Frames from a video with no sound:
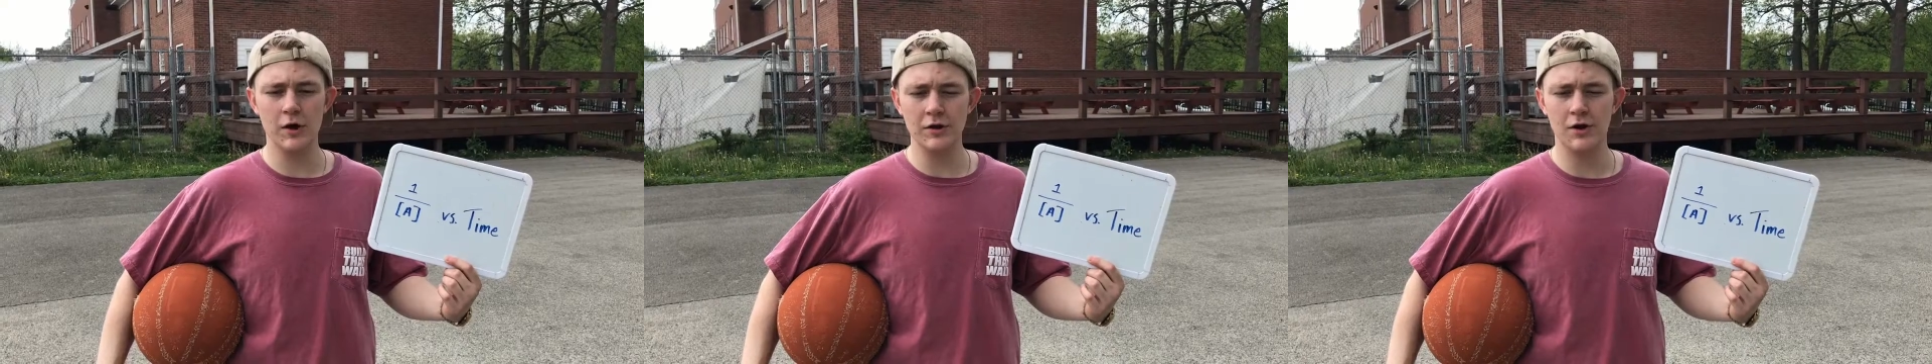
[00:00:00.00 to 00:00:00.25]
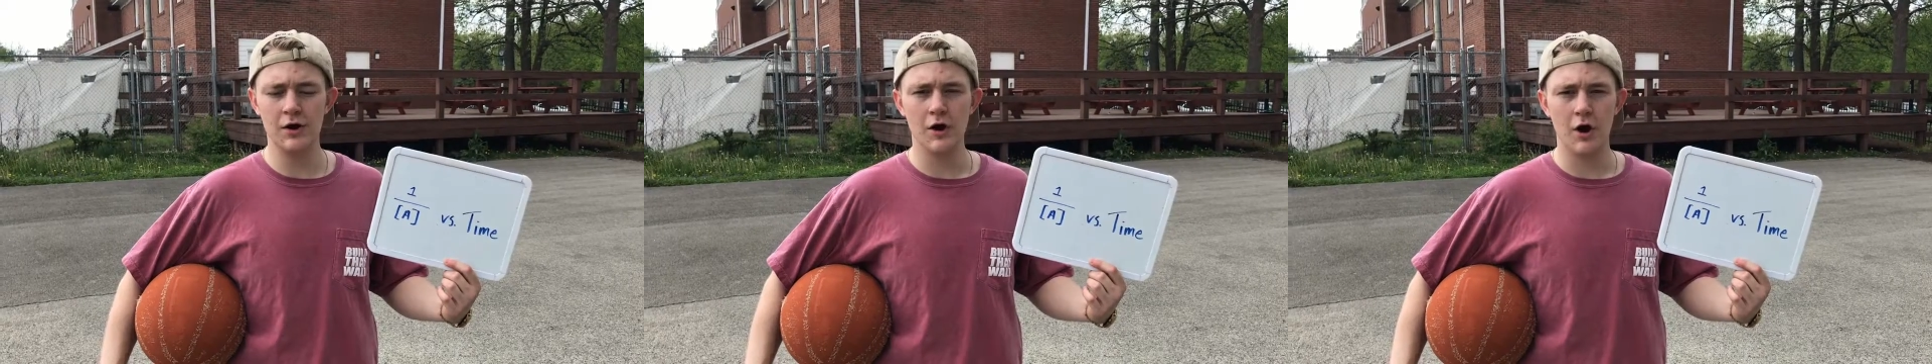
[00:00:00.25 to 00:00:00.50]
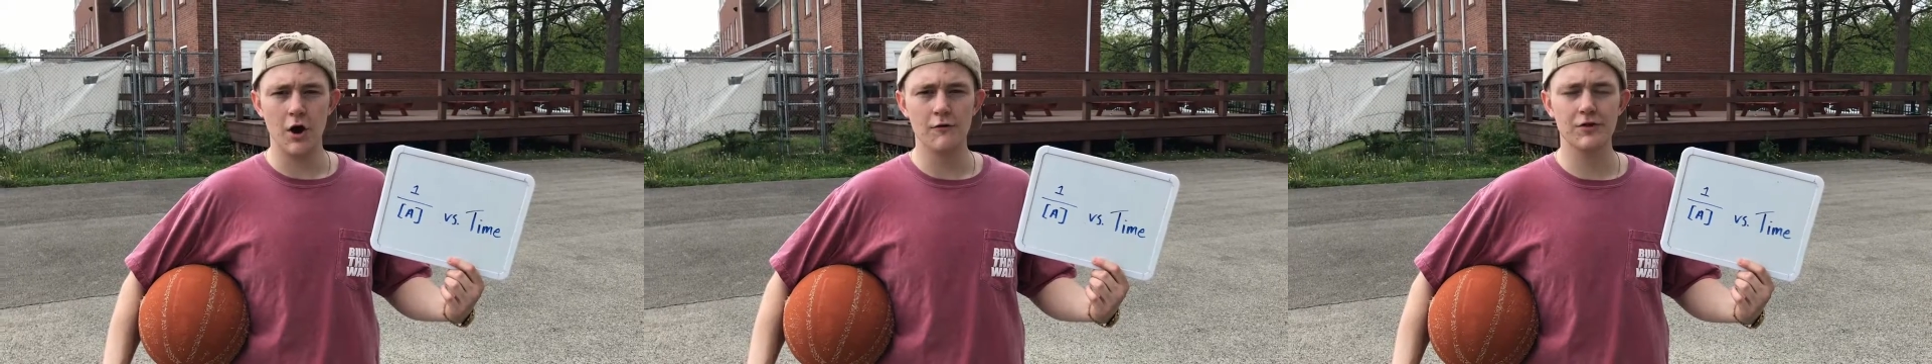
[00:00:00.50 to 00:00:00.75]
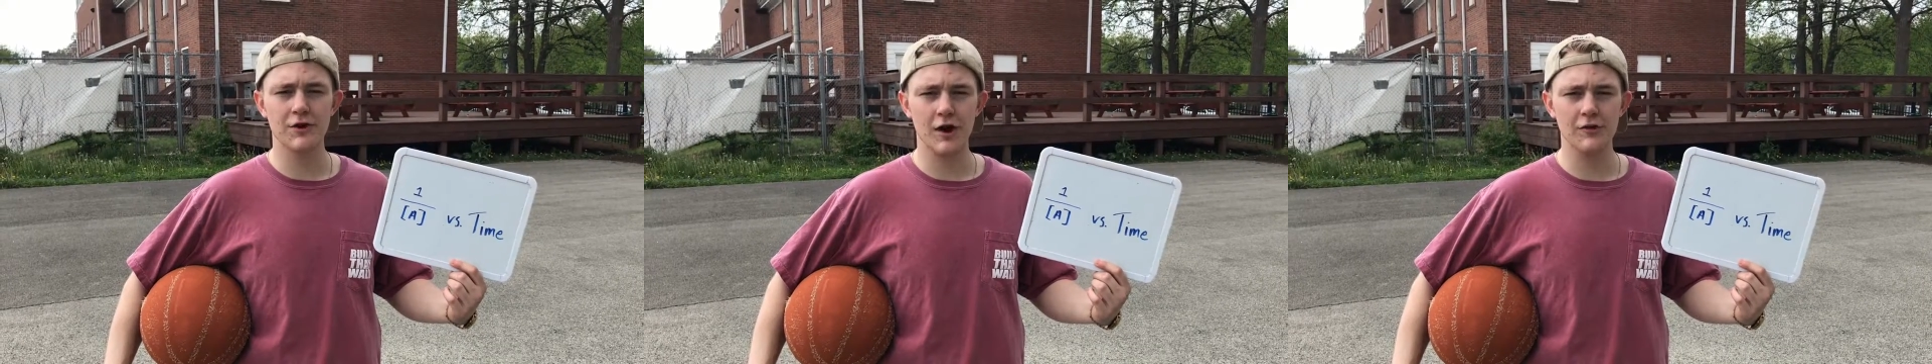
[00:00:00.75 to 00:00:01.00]
1
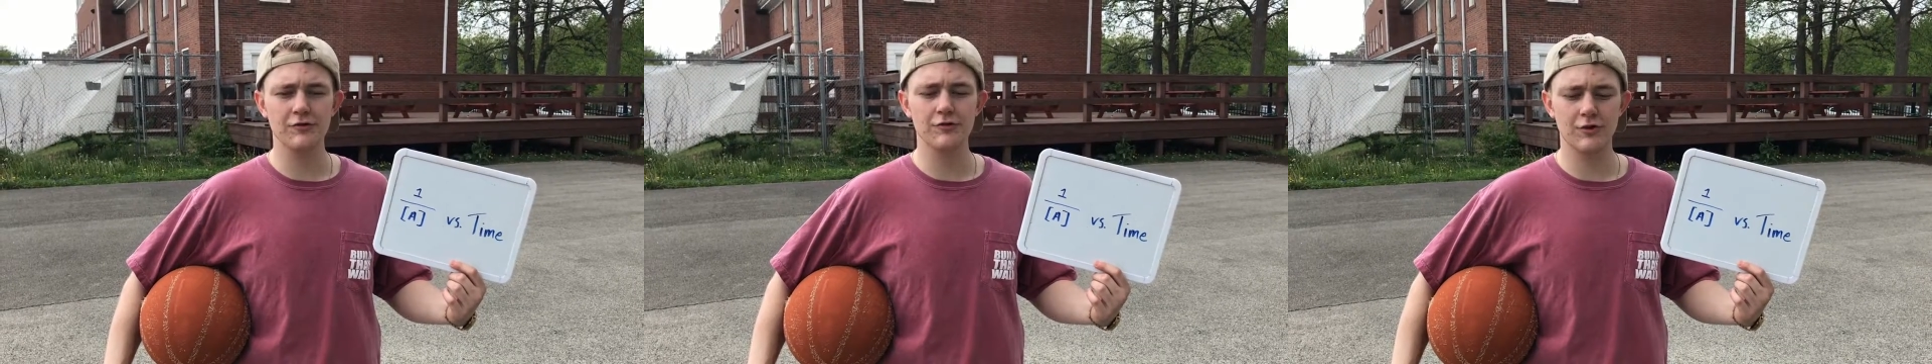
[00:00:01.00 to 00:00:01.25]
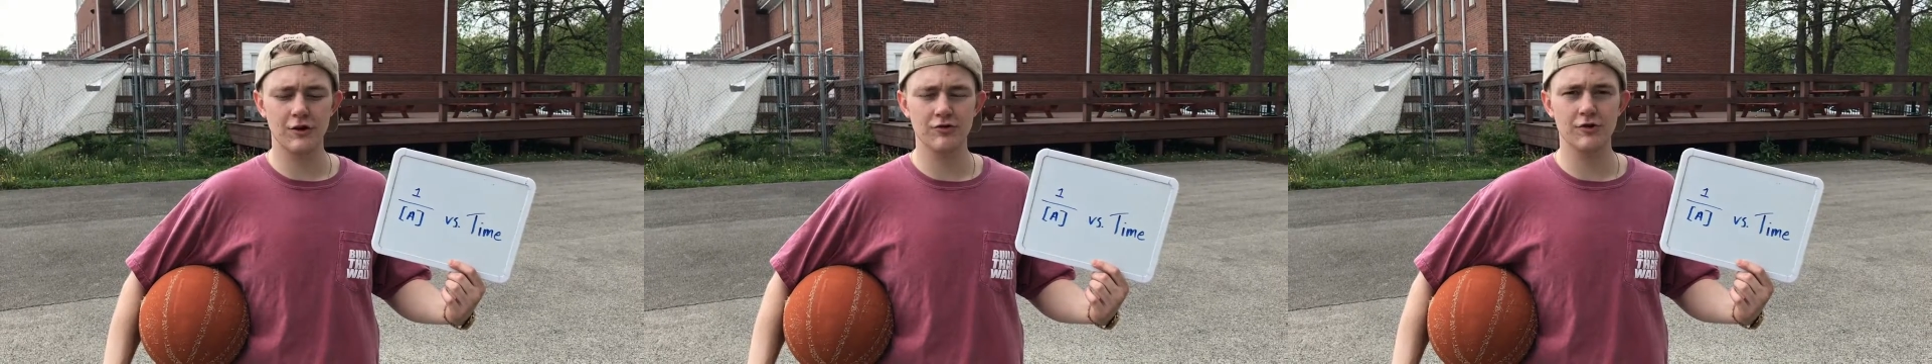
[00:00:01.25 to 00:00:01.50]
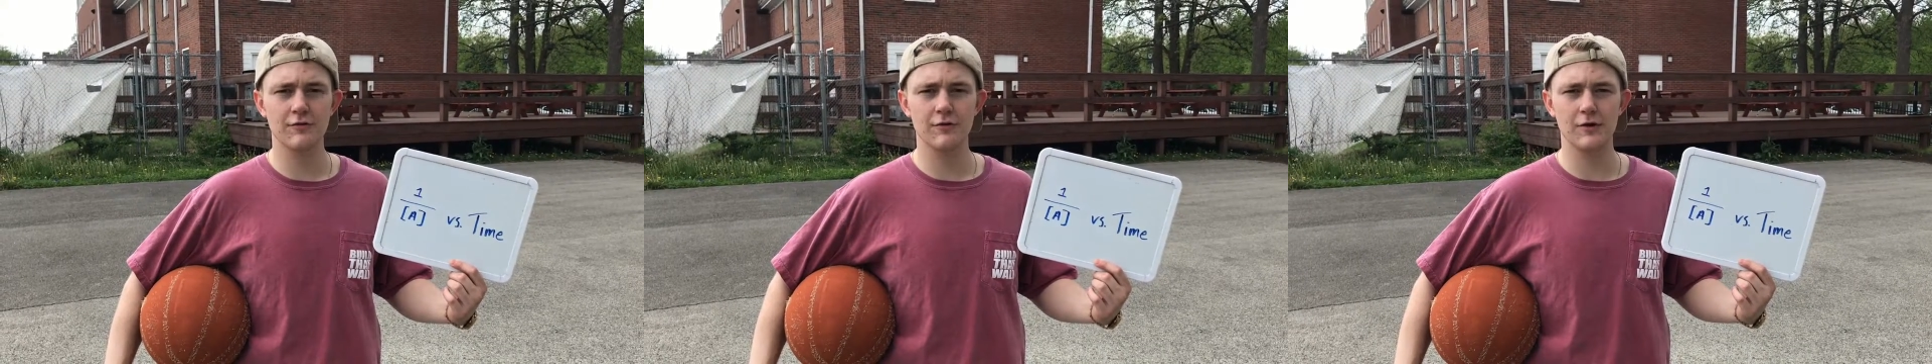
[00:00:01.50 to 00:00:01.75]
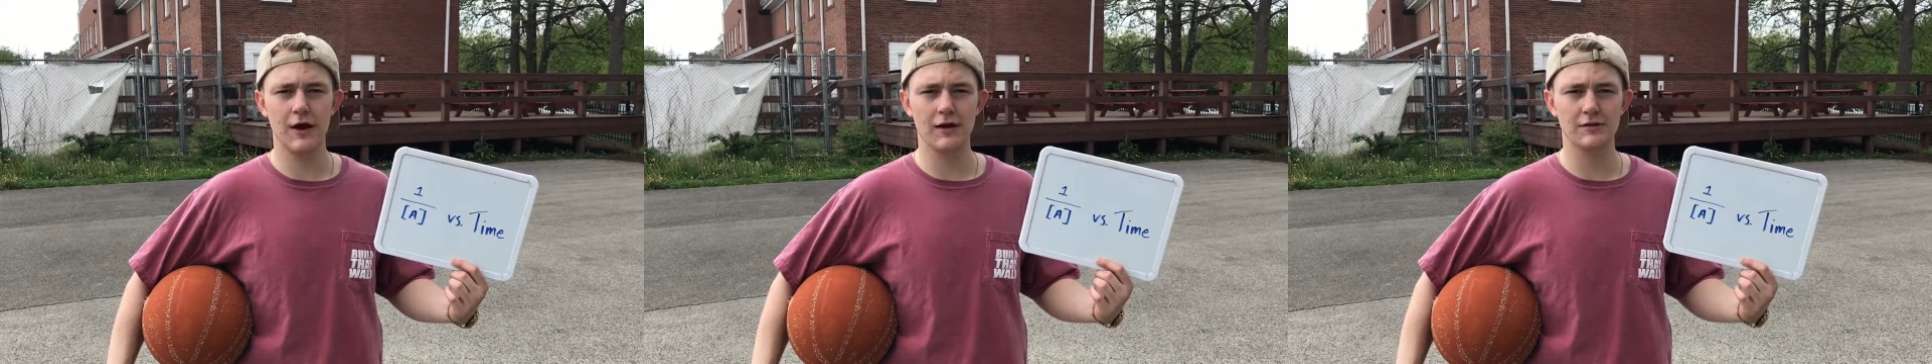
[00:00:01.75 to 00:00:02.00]
over the concentration of the
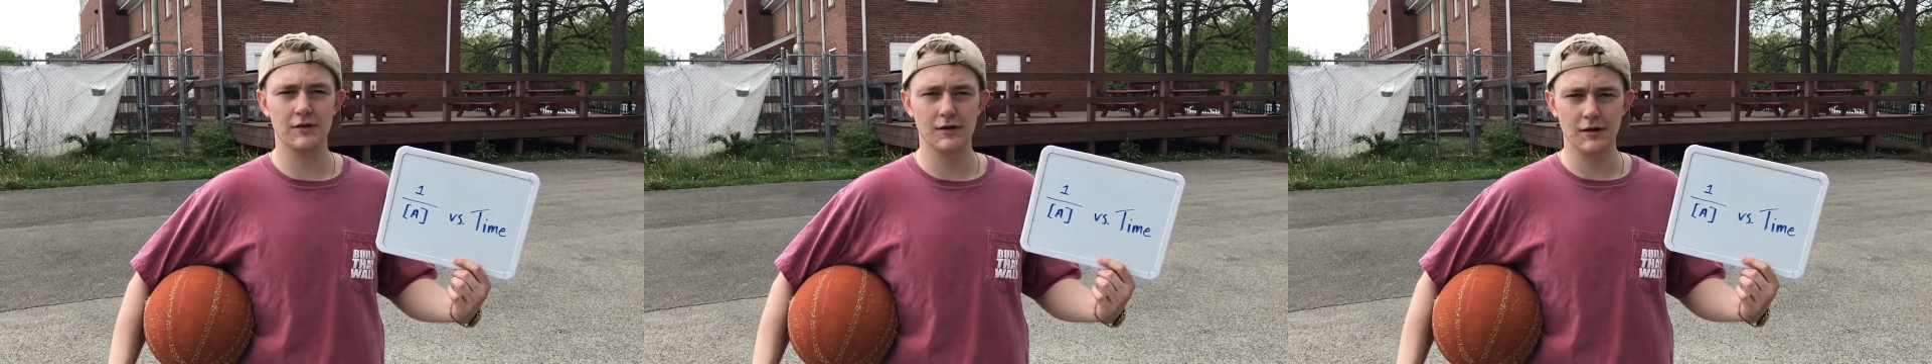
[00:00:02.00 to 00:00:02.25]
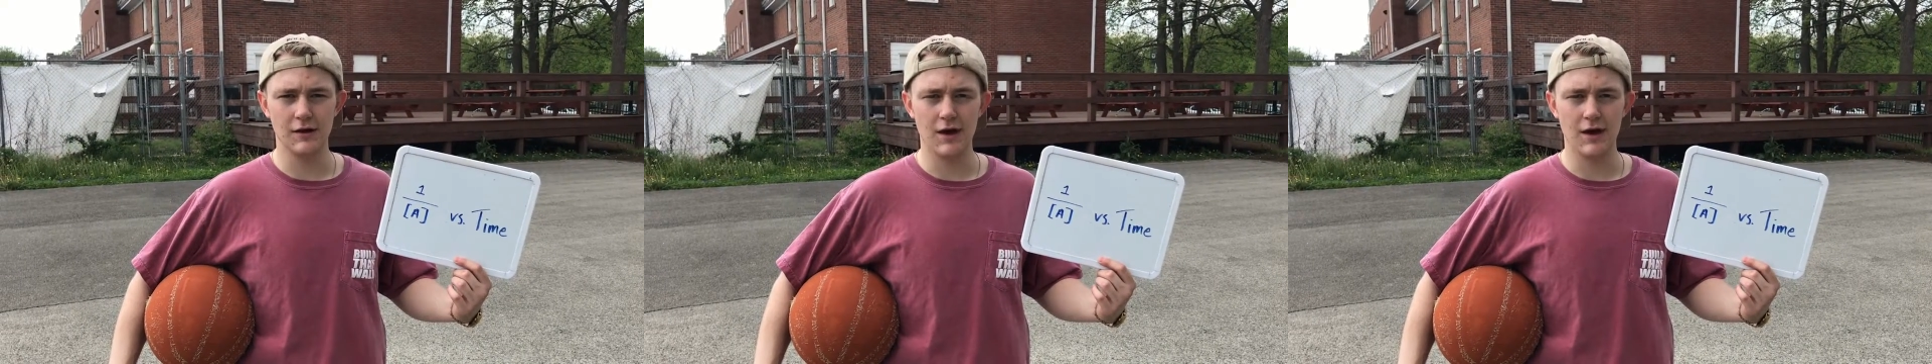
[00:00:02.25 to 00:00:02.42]
reactant